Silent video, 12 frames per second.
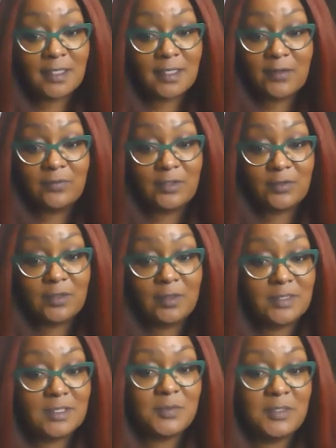Like I've literally
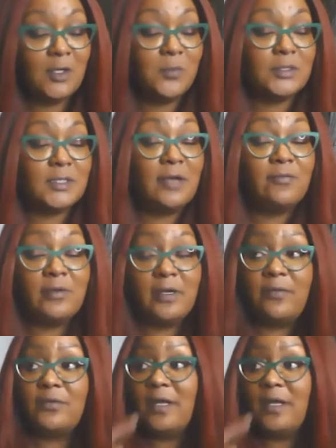been spending almost every
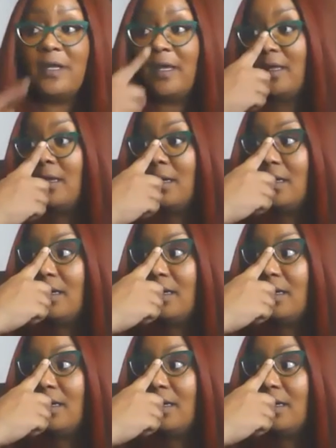other day